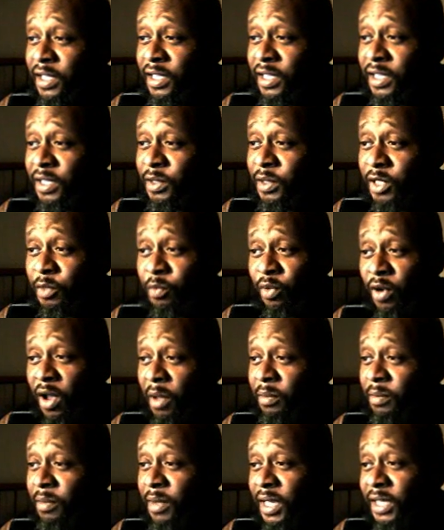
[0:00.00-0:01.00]
You know what I'm
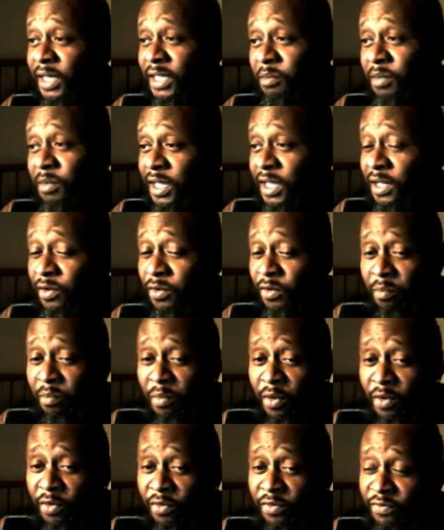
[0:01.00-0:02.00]
saying? It
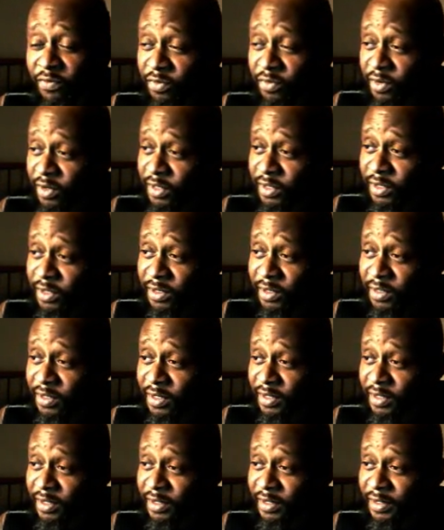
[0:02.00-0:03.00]
has to be hit on both
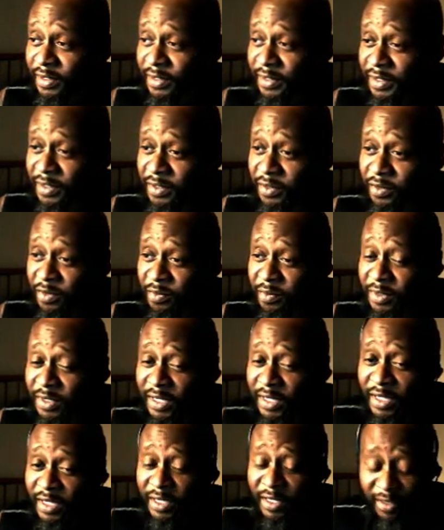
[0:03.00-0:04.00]
sides, from coming
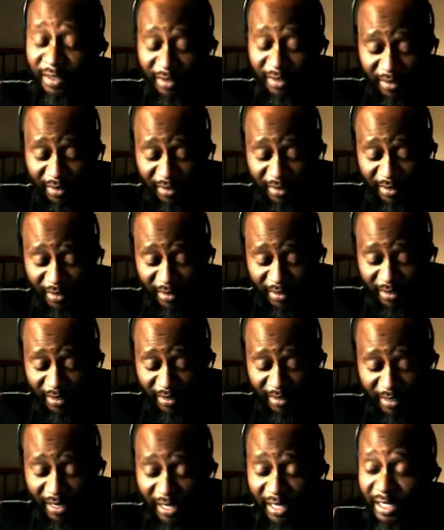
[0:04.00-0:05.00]
from the
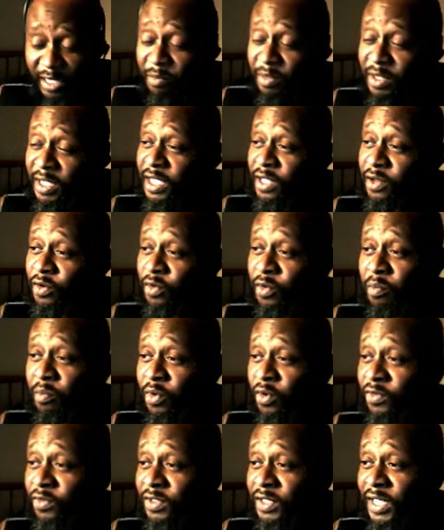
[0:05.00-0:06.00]
parents to the kids,
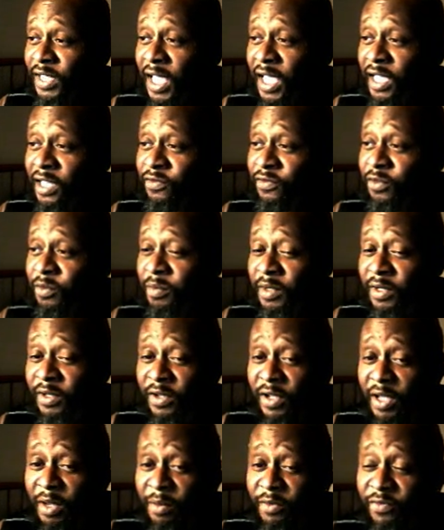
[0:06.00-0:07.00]
and it has
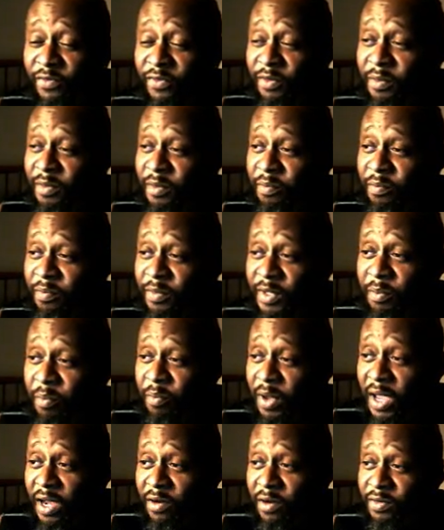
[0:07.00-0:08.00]
to be hit
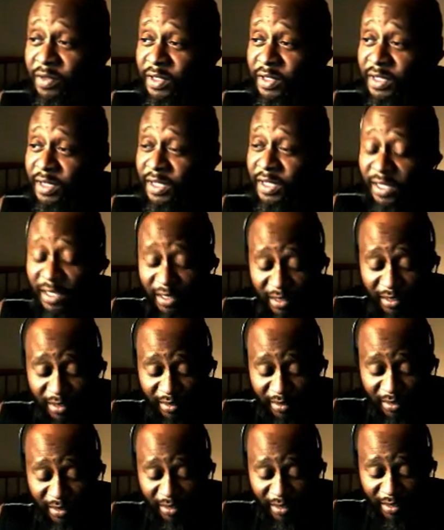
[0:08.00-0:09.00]

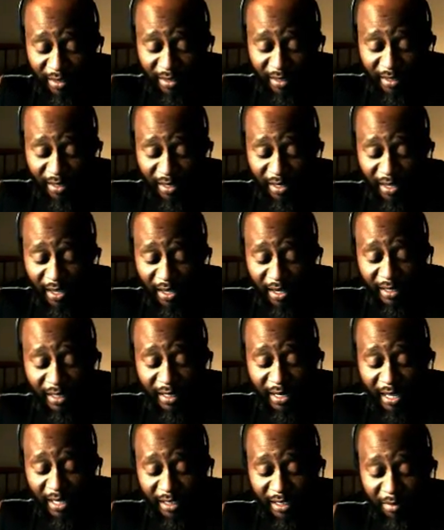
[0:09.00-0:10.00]
with the getting these
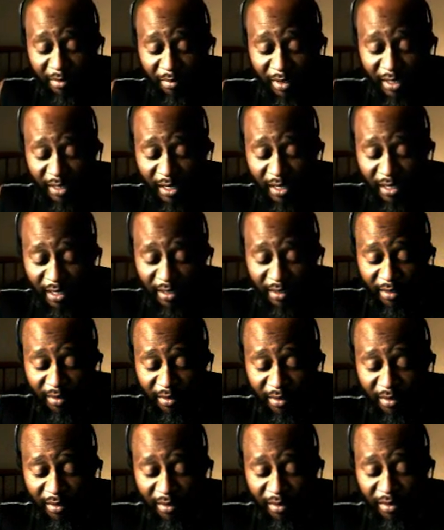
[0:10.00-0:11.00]
pedophiles. You
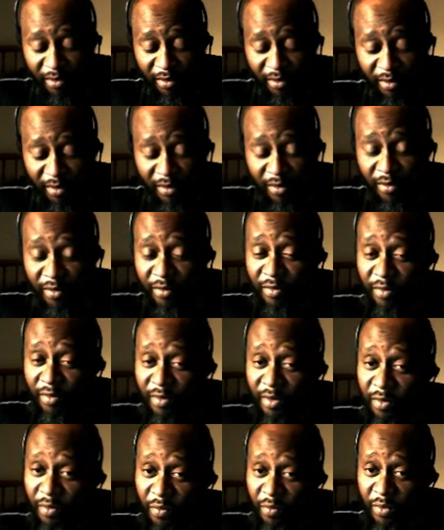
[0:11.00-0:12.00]
know what I'm saying? Because a lot
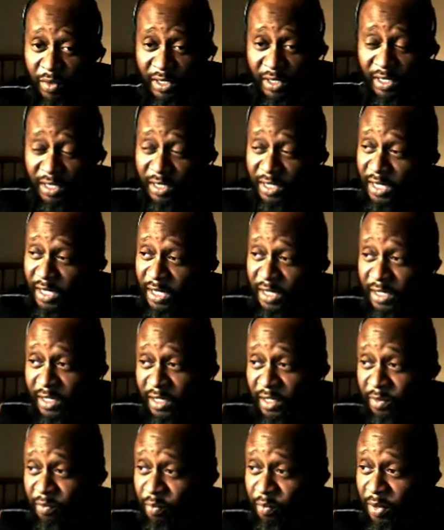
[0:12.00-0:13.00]
of them do trick these
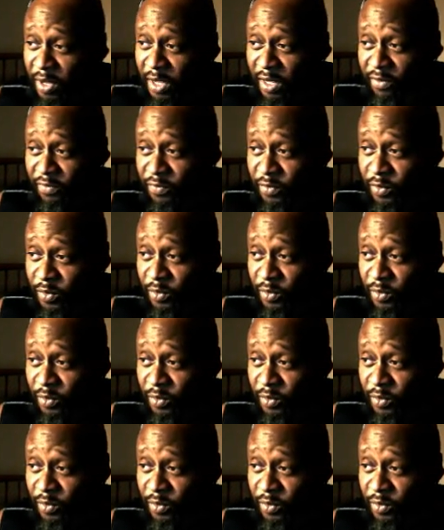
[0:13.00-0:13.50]
kids too.